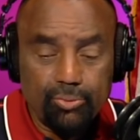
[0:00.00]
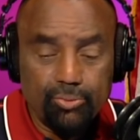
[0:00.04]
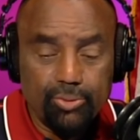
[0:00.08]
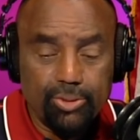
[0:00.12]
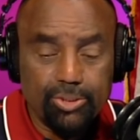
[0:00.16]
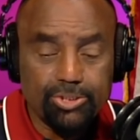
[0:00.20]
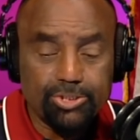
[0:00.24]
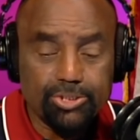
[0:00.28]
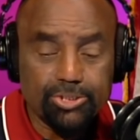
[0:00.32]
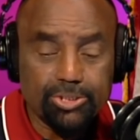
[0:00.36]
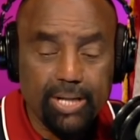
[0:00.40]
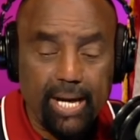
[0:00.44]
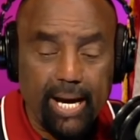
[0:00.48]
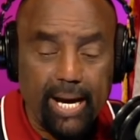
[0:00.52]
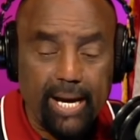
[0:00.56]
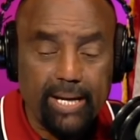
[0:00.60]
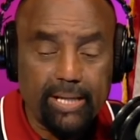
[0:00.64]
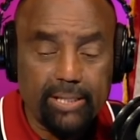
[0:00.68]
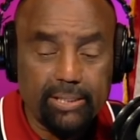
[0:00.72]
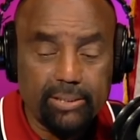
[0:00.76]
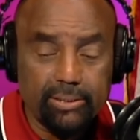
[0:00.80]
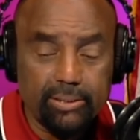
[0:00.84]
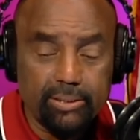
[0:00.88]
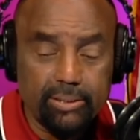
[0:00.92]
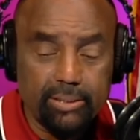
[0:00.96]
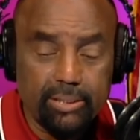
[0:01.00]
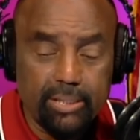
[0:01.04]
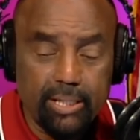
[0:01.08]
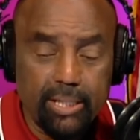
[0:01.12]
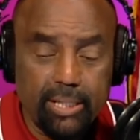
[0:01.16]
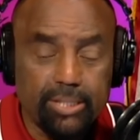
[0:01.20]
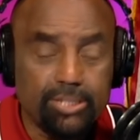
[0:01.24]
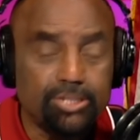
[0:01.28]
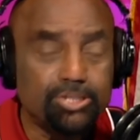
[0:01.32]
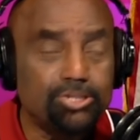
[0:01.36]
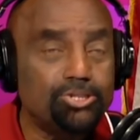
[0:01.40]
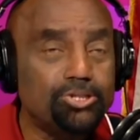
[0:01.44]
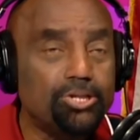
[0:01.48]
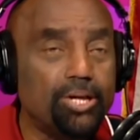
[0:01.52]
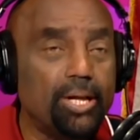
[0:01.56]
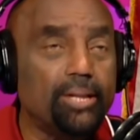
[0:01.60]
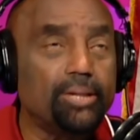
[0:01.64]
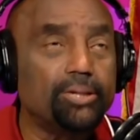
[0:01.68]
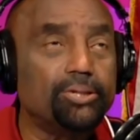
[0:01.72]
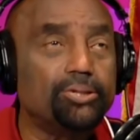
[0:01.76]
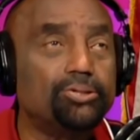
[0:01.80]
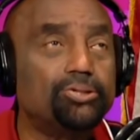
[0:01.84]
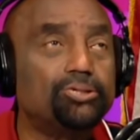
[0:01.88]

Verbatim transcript: Rick Scott, at least telling